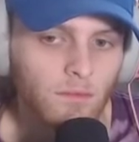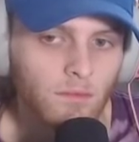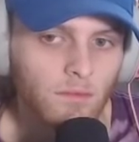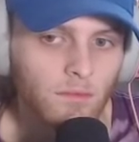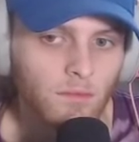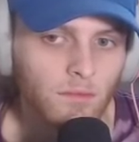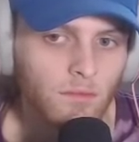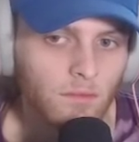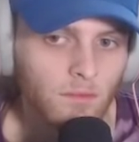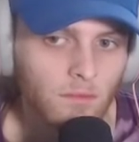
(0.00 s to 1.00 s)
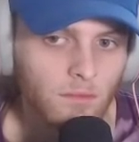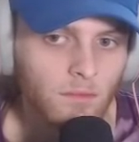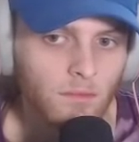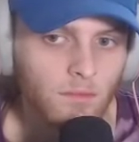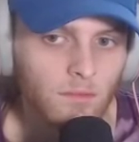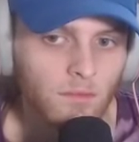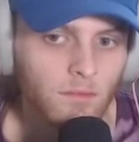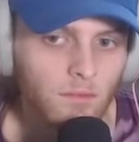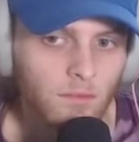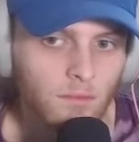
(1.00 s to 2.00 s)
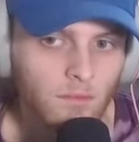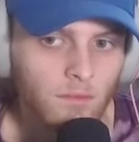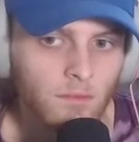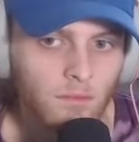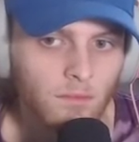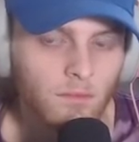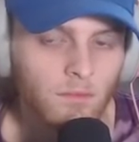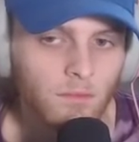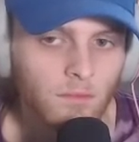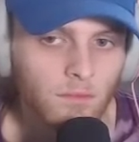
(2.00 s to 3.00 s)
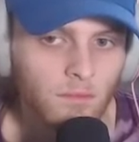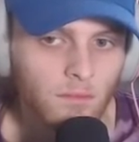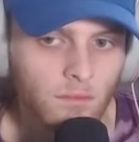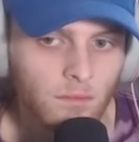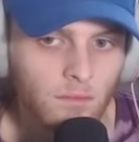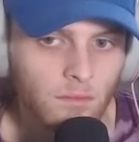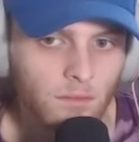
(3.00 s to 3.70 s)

[no speech]